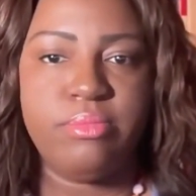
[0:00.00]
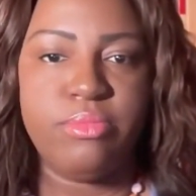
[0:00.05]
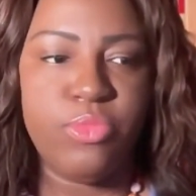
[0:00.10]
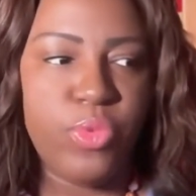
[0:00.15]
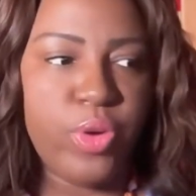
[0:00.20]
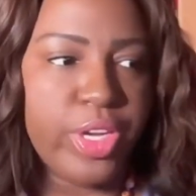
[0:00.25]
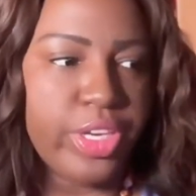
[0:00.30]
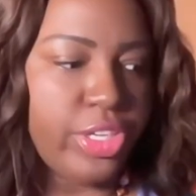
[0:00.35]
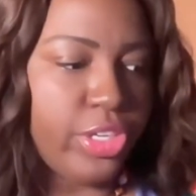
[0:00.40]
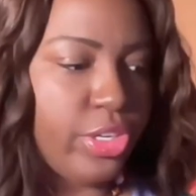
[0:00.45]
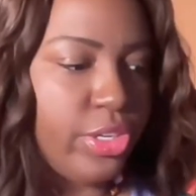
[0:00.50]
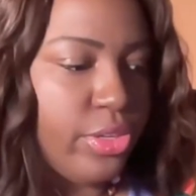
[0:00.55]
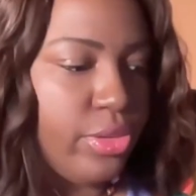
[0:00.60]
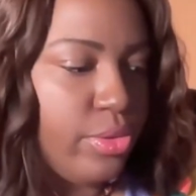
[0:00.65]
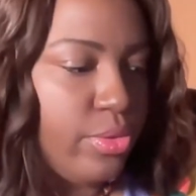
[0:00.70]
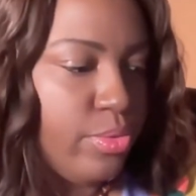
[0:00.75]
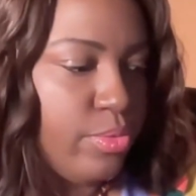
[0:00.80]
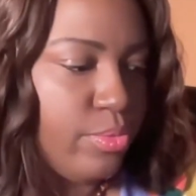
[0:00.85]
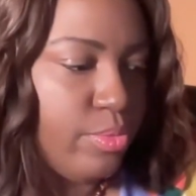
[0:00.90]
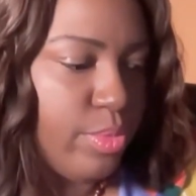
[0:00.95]

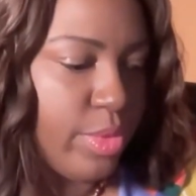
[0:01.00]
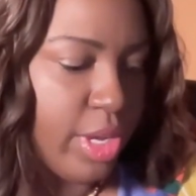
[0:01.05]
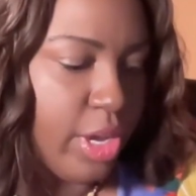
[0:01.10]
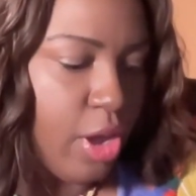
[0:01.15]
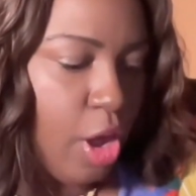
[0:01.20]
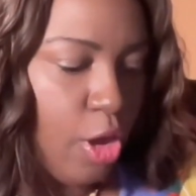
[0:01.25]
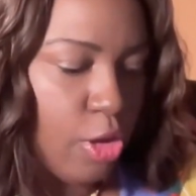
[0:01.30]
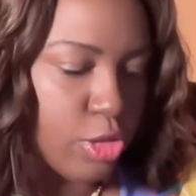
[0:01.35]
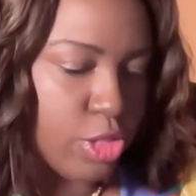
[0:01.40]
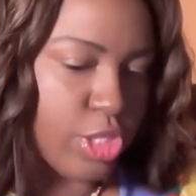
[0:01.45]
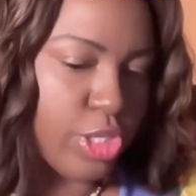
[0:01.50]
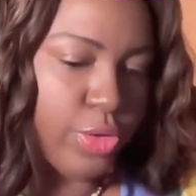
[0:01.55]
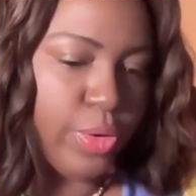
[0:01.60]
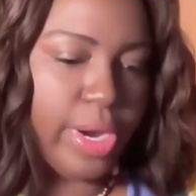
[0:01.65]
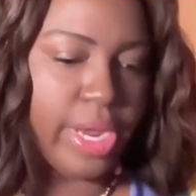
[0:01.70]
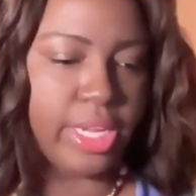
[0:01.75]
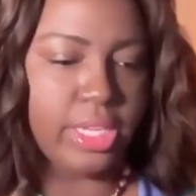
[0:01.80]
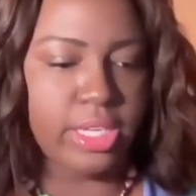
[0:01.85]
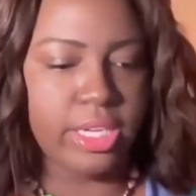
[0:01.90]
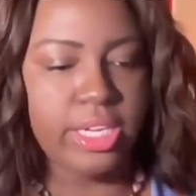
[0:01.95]
which goes
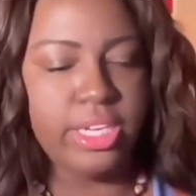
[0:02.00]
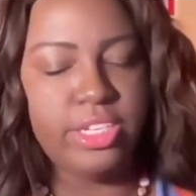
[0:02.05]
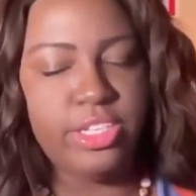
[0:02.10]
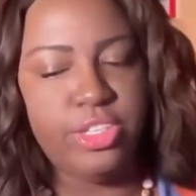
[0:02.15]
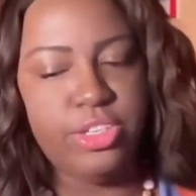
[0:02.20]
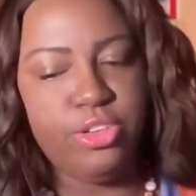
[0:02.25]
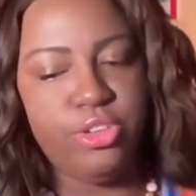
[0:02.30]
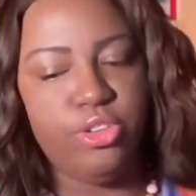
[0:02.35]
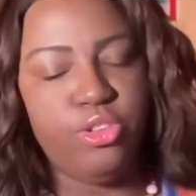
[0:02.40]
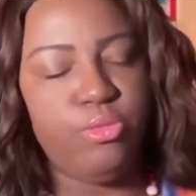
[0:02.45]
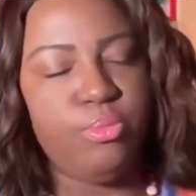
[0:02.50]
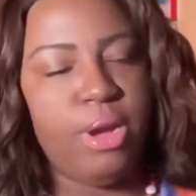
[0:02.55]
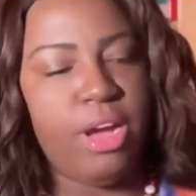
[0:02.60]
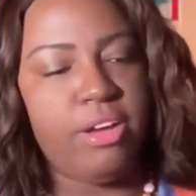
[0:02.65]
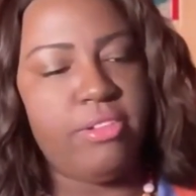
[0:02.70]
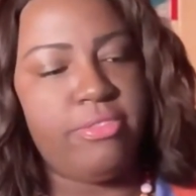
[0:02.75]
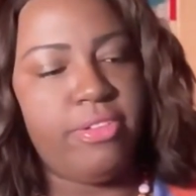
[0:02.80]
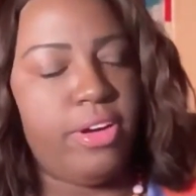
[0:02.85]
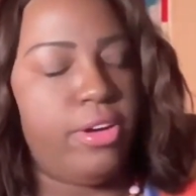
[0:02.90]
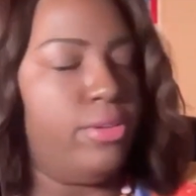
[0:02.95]
directly into
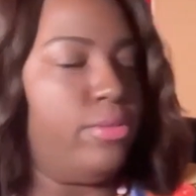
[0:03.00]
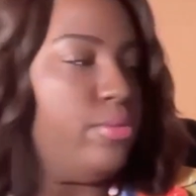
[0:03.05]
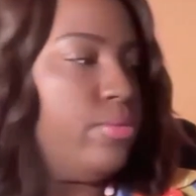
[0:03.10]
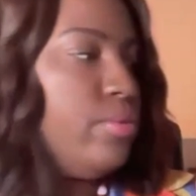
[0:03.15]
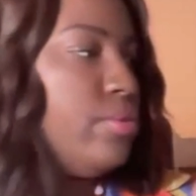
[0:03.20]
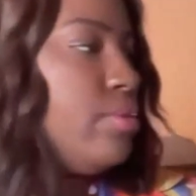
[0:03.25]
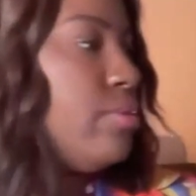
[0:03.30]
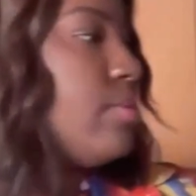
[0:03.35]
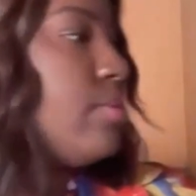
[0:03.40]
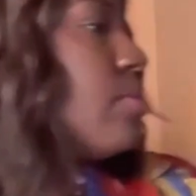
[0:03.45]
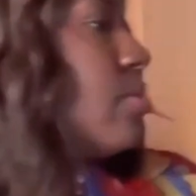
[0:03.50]
my phone.